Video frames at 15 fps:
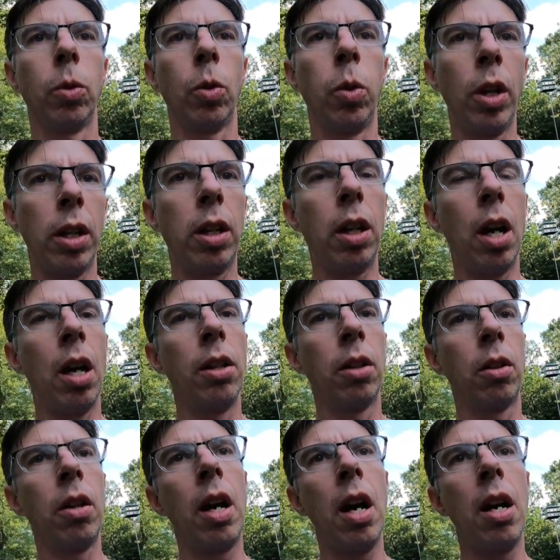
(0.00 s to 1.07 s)
quick on
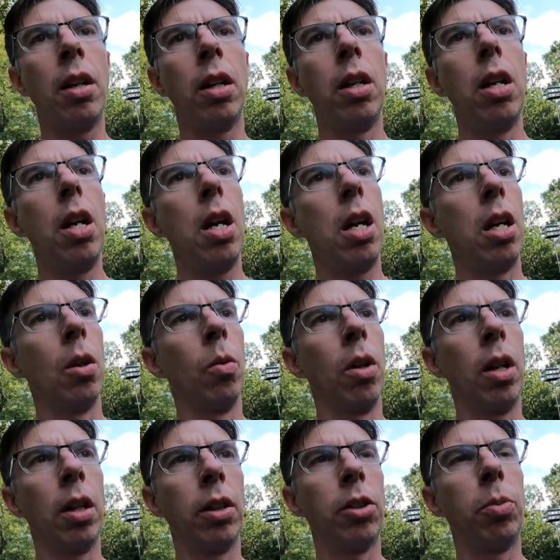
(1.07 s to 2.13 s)
the ground. You don't
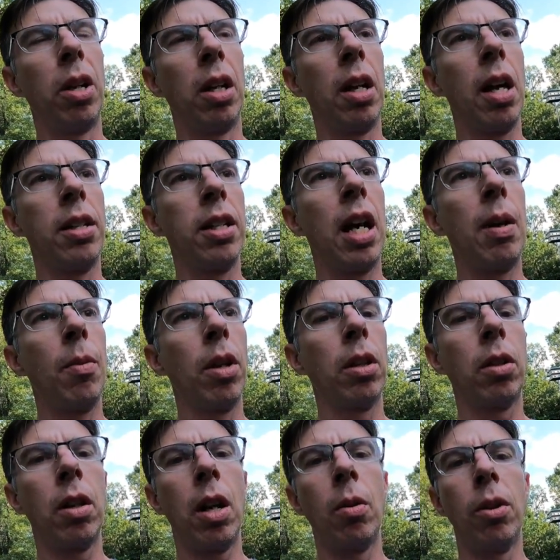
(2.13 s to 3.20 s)
want to spend a lot of time on
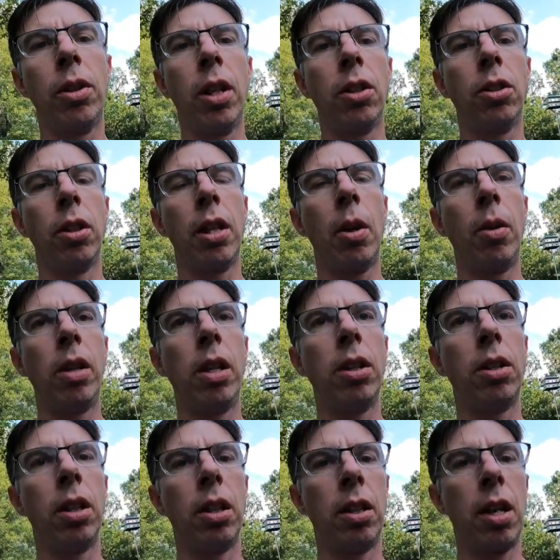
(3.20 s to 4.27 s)
the ground with it so that we
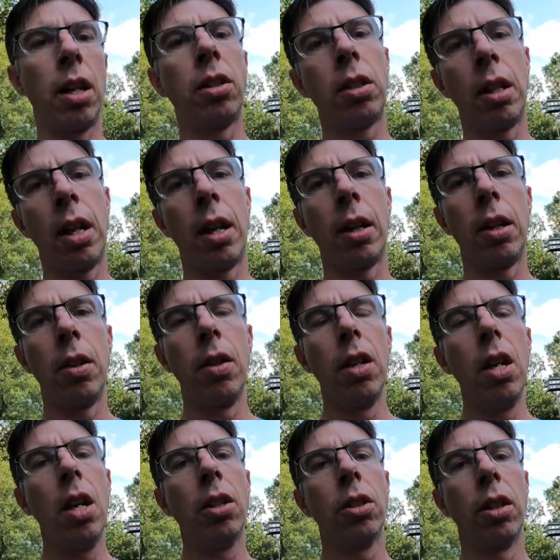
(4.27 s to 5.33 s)
get to the next leg.
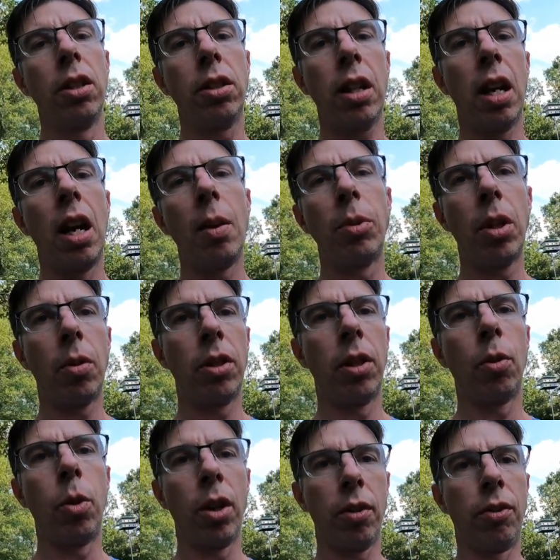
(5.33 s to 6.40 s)
So this kind of helps out with
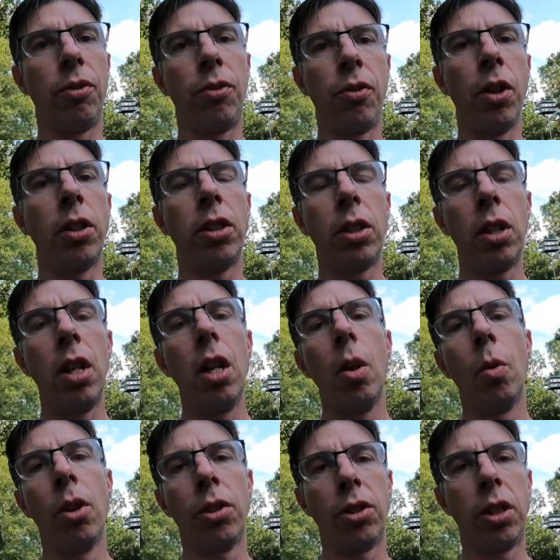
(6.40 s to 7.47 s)
a quick foot
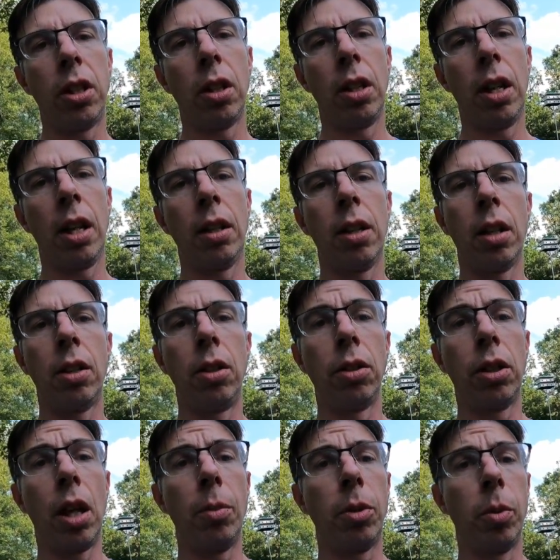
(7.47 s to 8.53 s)
with single leg there too.
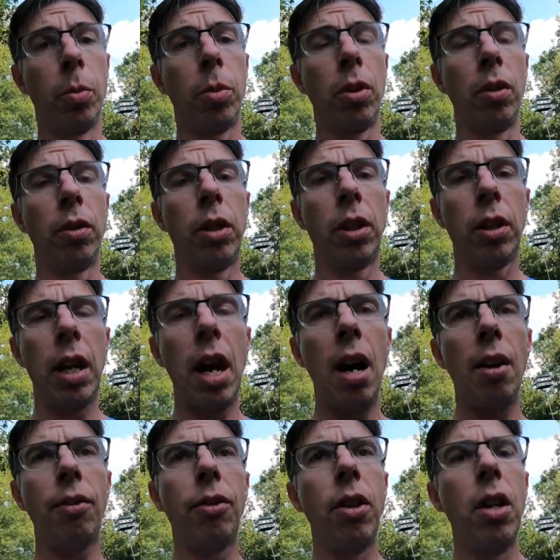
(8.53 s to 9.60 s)
So helps improve the
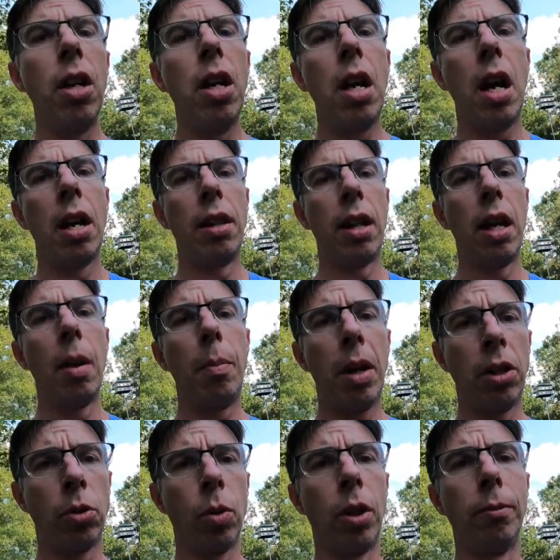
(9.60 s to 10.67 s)
calf and the hip
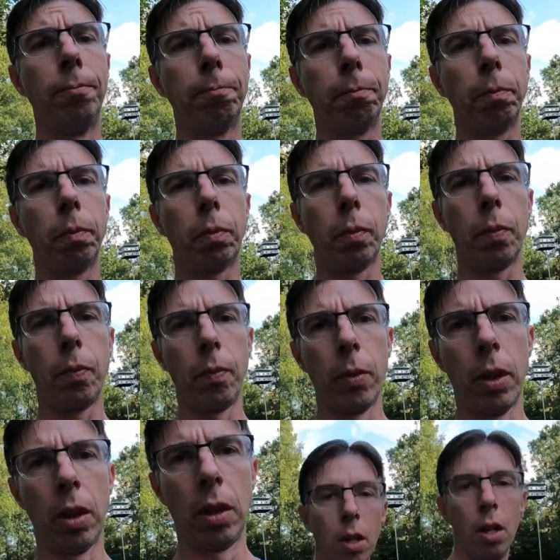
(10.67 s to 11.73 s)
as well.
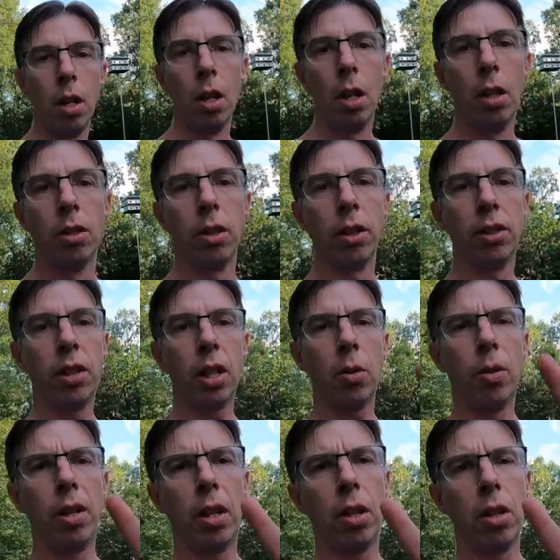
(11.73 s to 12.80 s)
So the
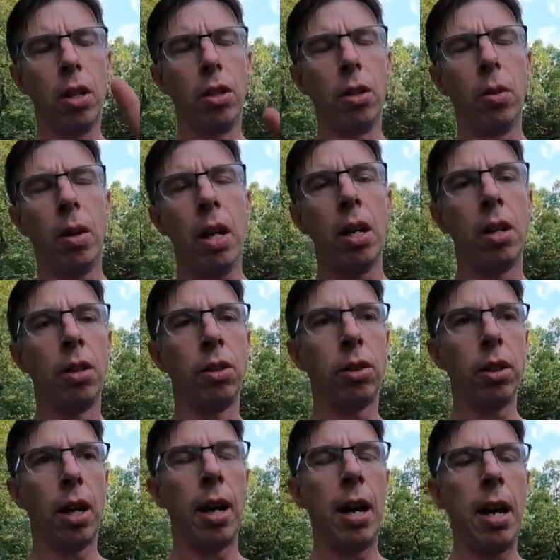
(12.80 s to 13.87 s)
second one that you're going to do
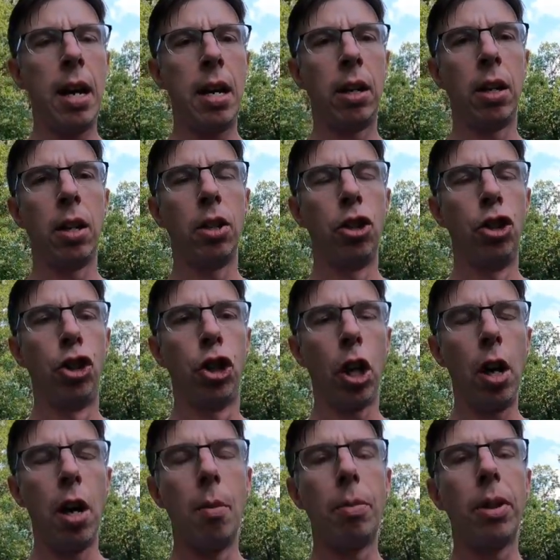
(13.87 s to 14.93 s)
is a
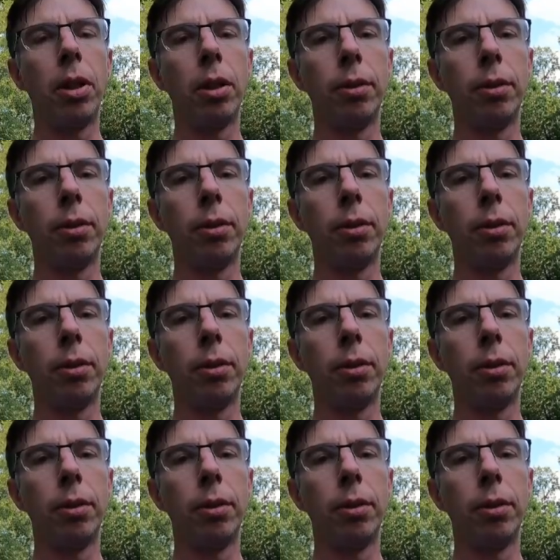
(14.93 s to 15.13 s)
jump